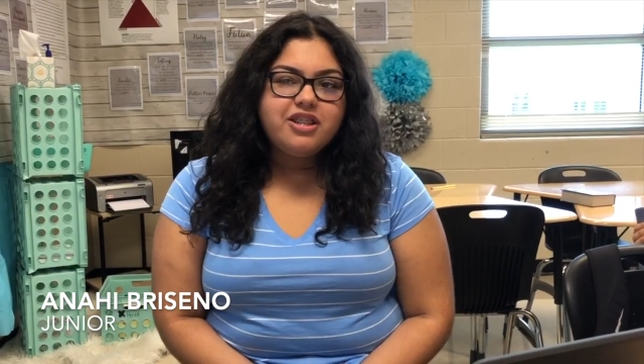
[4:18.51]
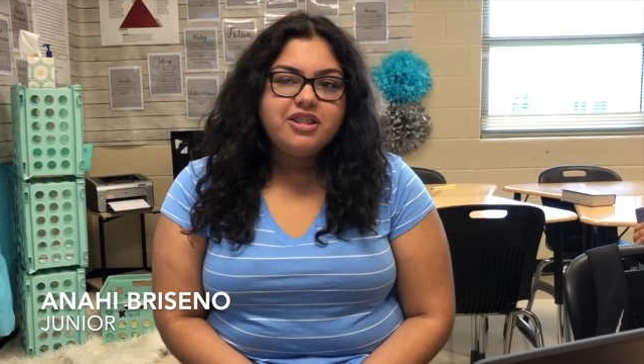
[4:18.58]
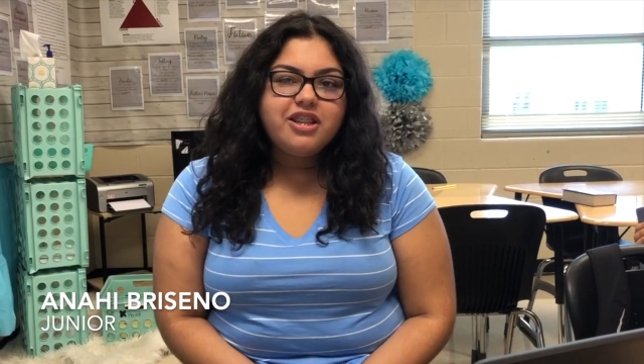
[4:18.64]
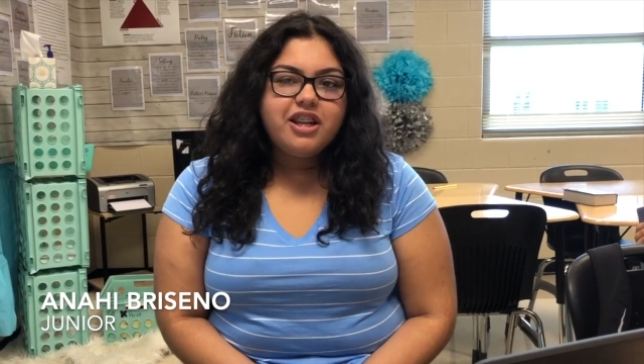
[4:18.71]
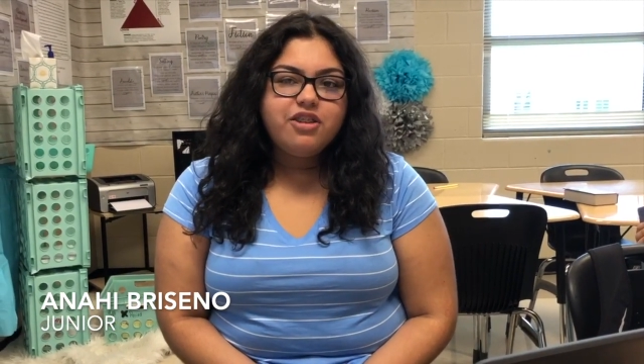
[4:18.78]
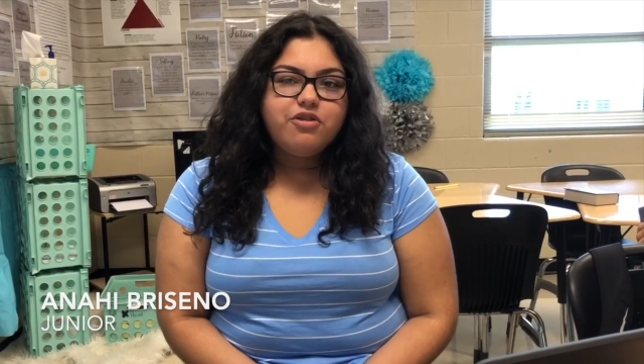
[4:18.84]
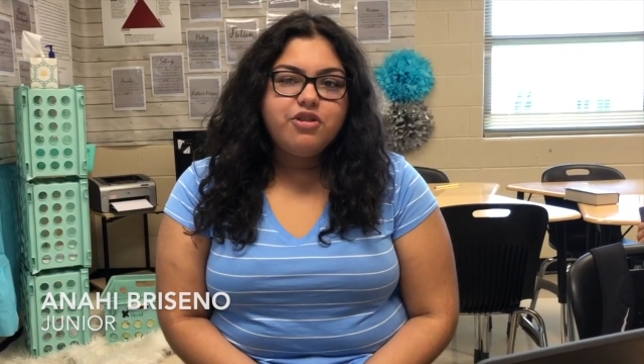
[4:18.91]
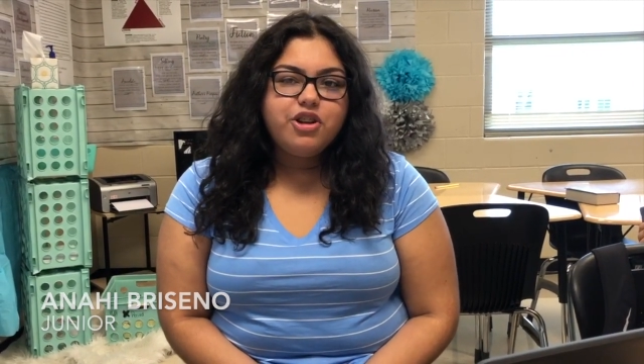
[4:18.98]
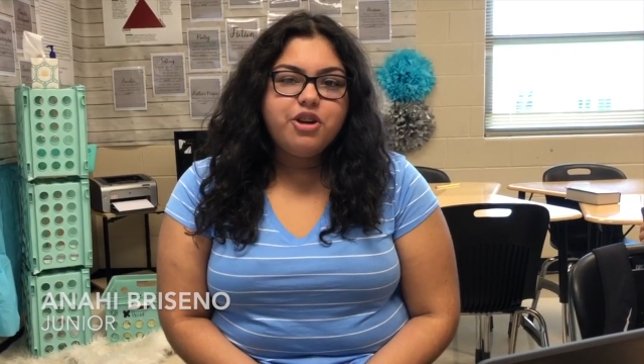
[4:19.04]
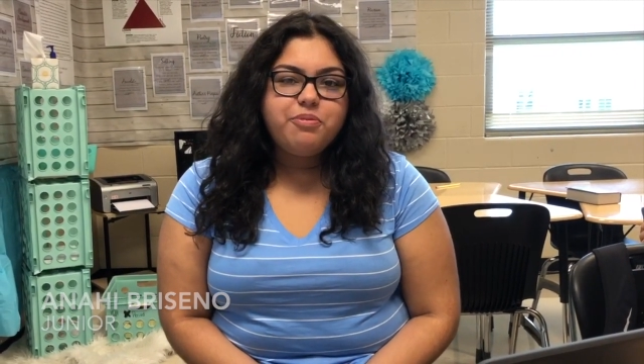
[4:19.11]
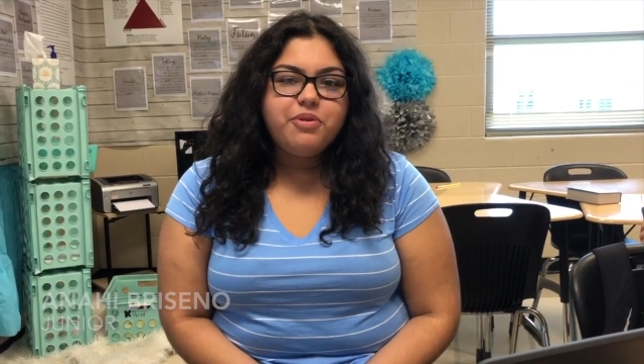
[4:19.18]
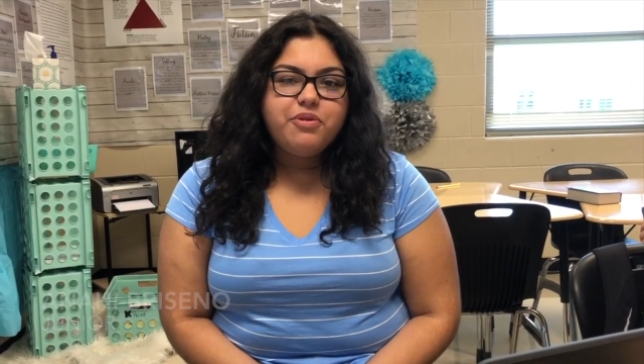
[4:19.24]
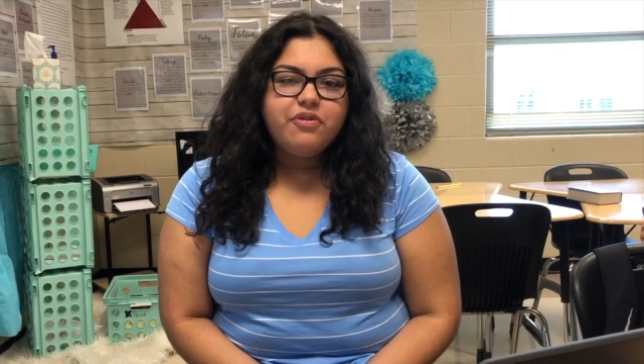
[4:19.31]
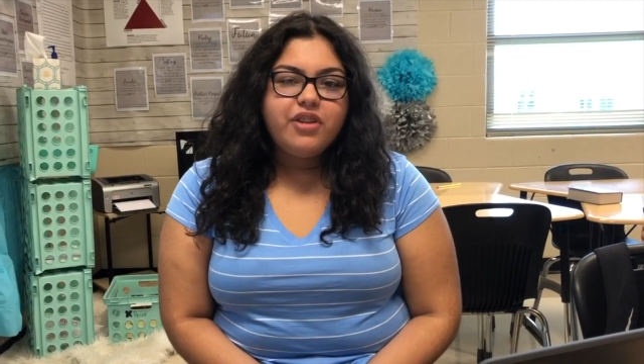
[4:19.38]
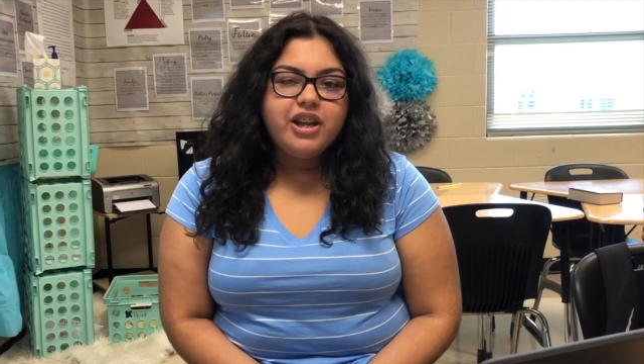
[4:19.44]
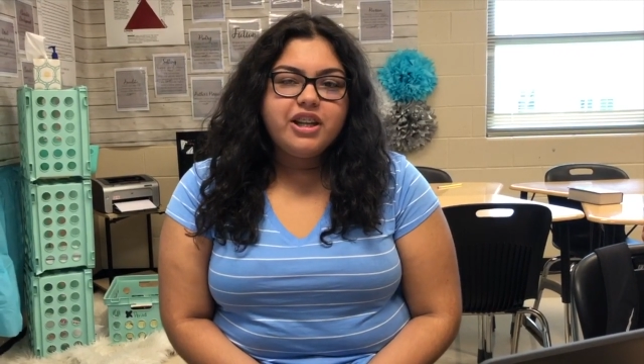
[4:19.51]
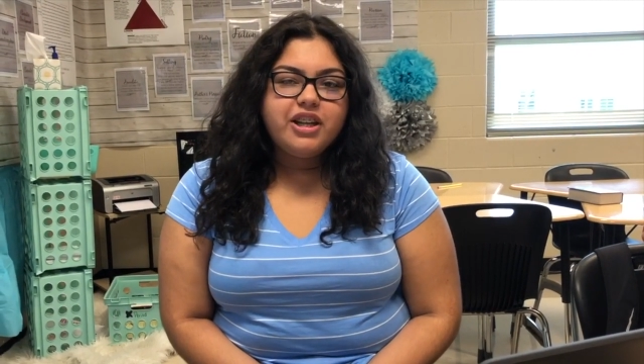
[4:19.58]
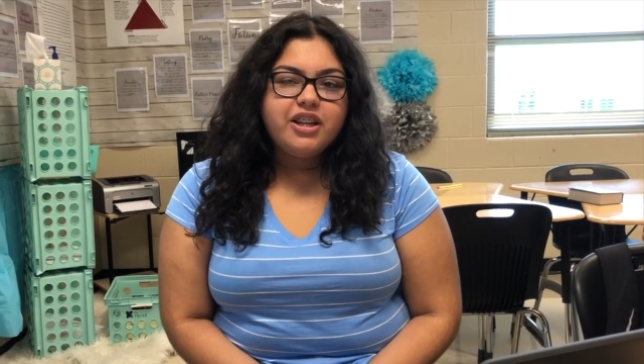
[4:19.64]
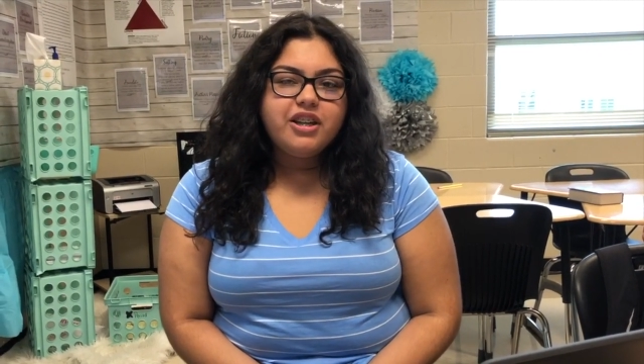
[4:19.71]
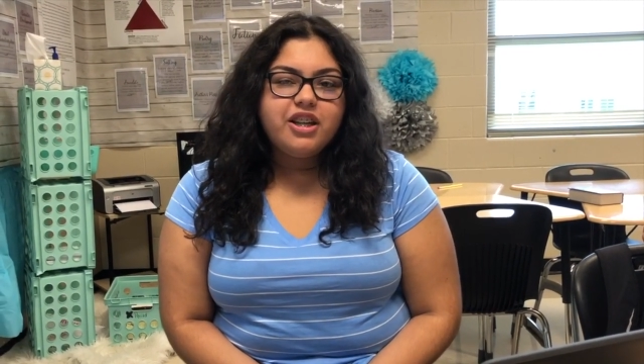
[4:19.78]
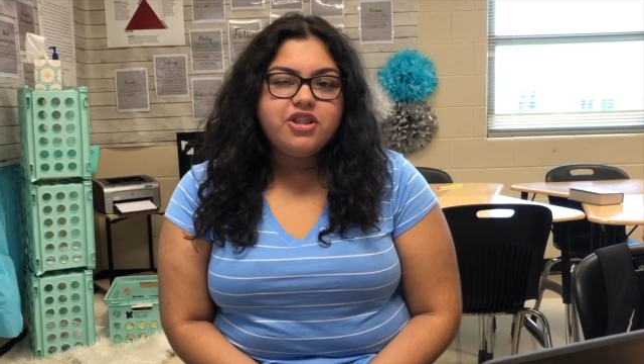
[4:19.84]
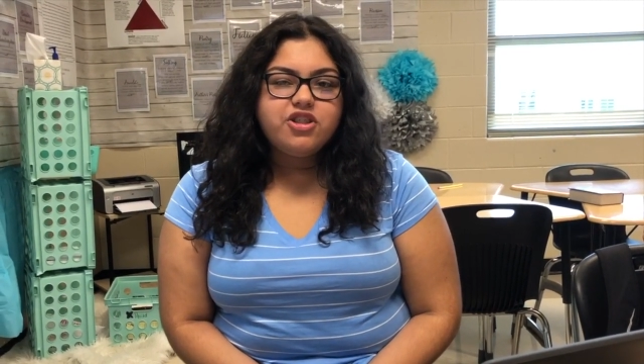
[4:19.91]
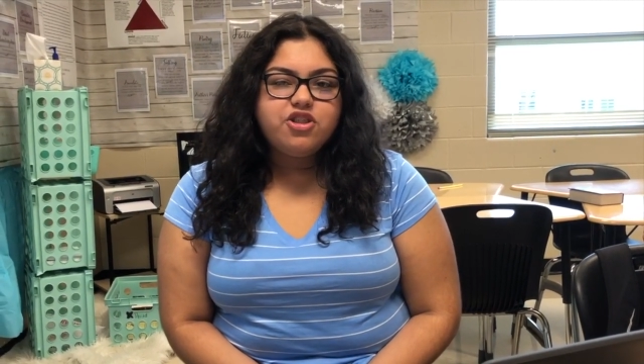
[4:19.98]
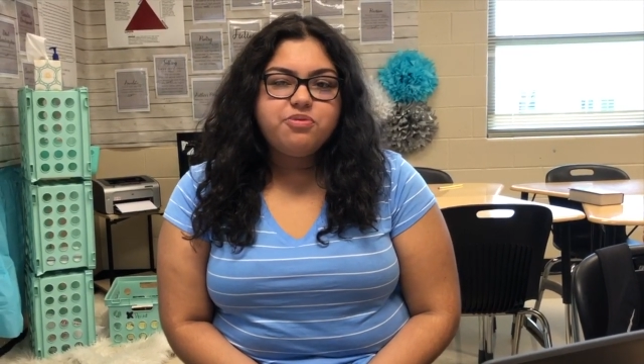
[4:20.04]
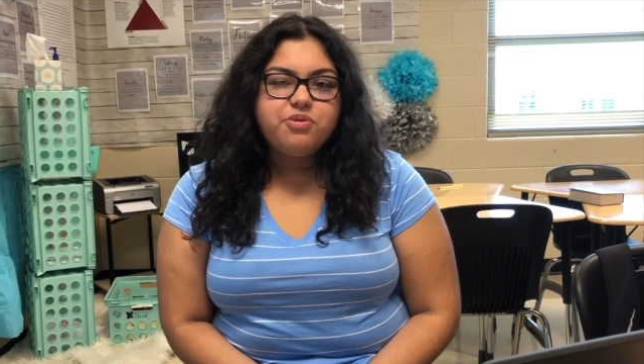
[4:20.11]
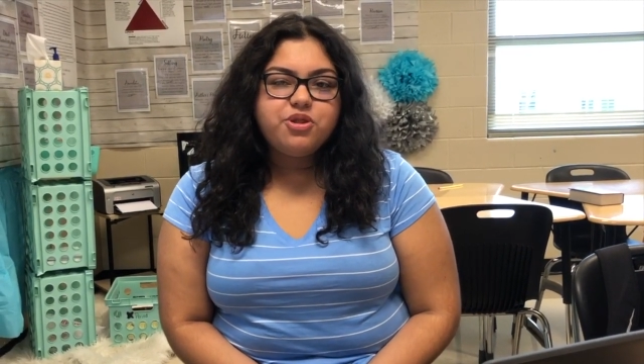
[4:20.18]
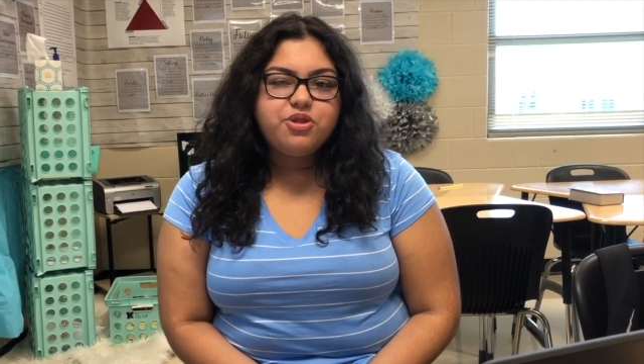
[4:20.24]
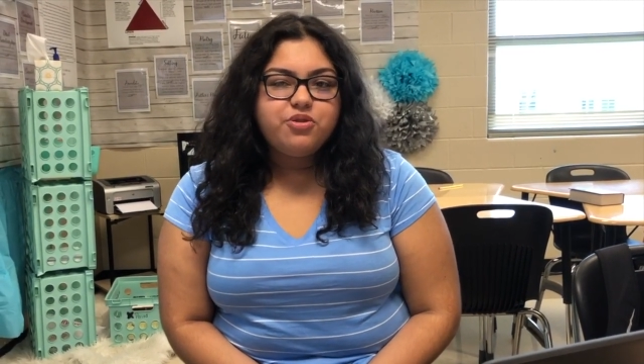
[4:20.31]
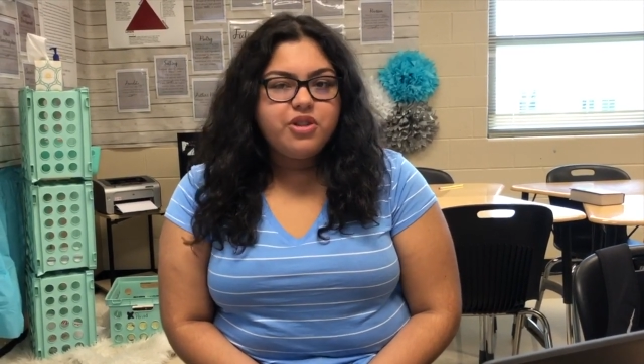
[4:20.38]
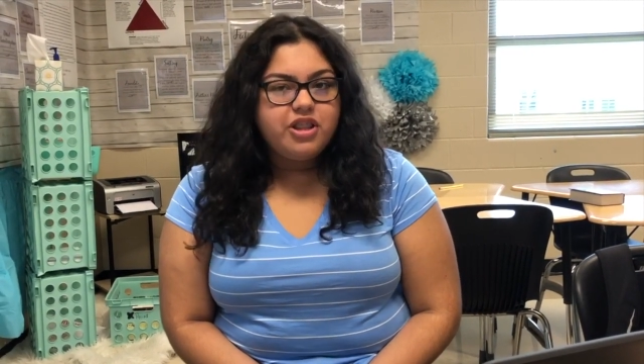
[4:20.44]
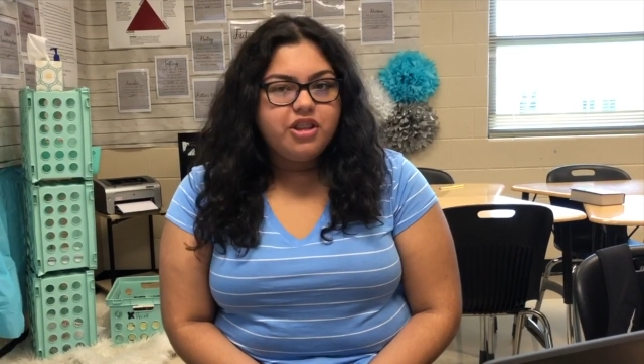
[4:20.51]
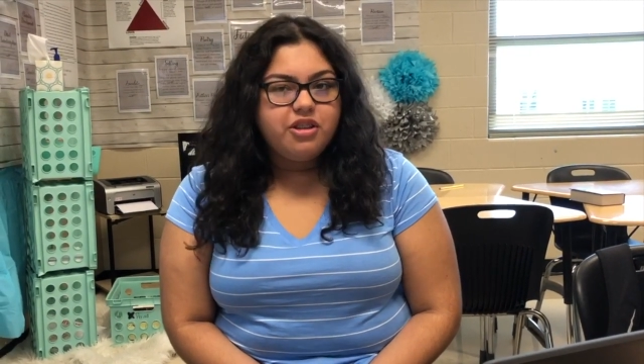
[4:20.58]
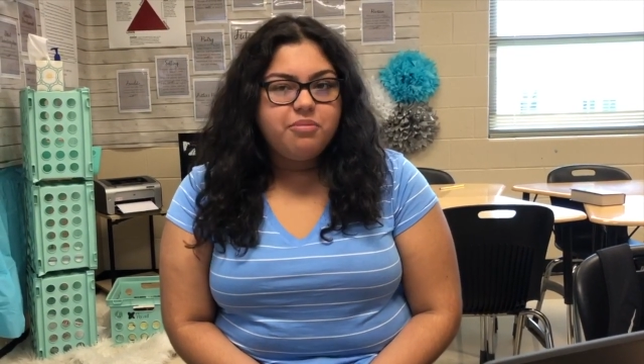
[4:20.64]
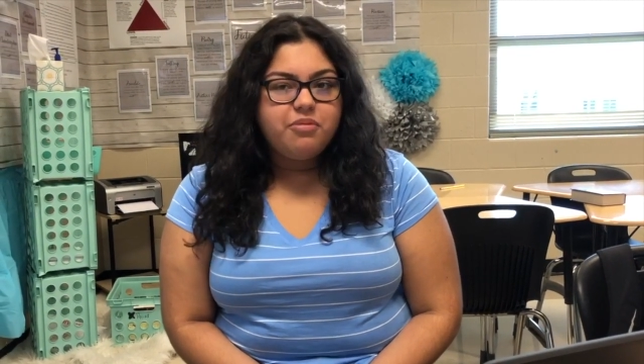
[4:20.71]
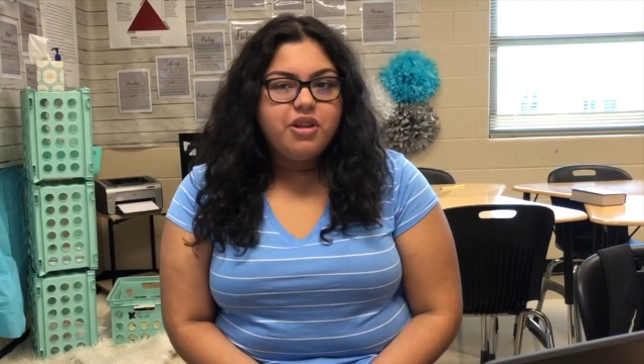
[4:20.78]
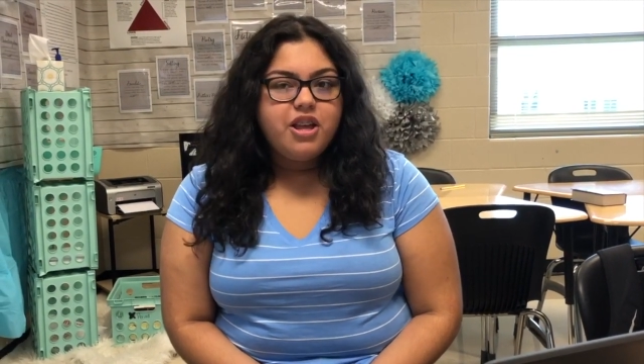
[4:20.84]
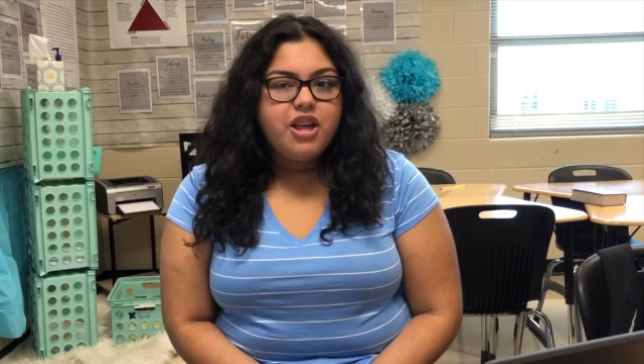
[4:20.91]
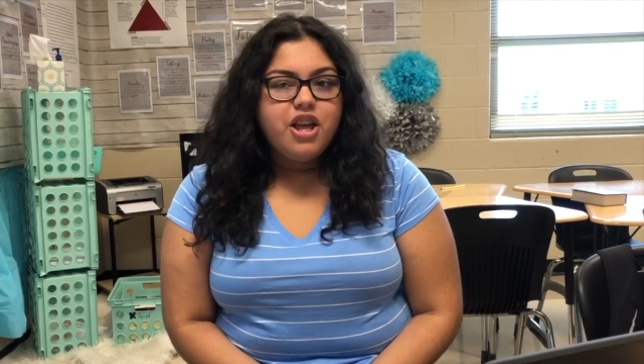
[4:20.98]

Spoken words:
This data will help you find connections between them.